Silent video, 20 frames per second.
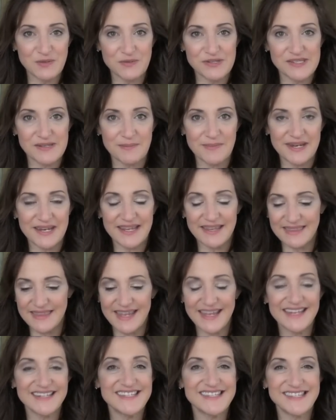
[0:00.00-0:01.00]
with somebody, they
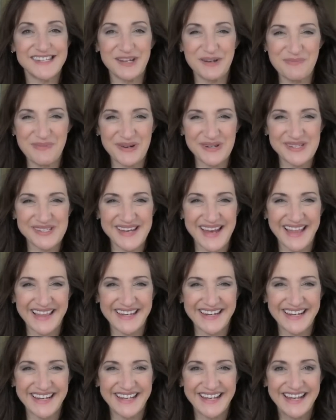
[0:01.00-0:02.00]
get to see your
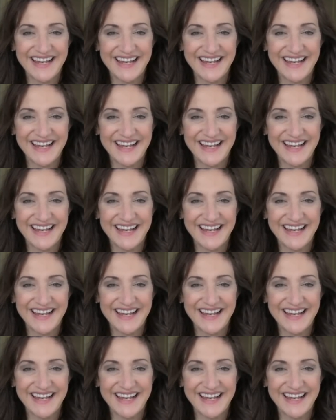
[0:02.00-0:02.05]
personality.